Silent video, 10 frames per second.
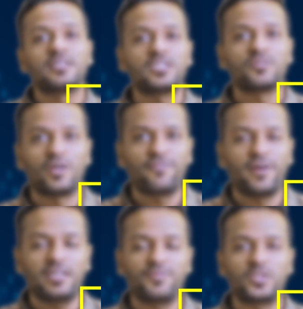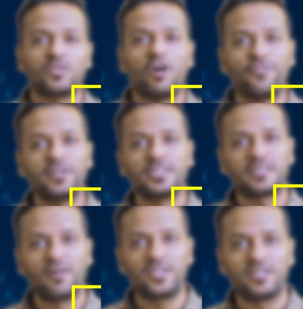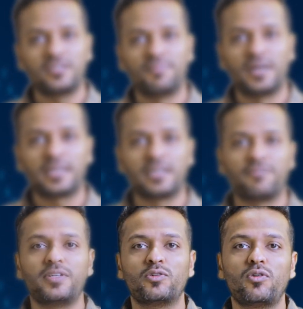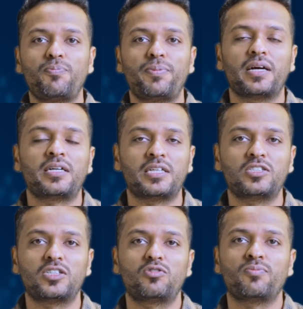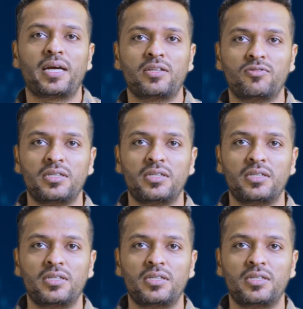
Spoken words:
This is one factor which is often discounted in the market. We don't pay attention to minute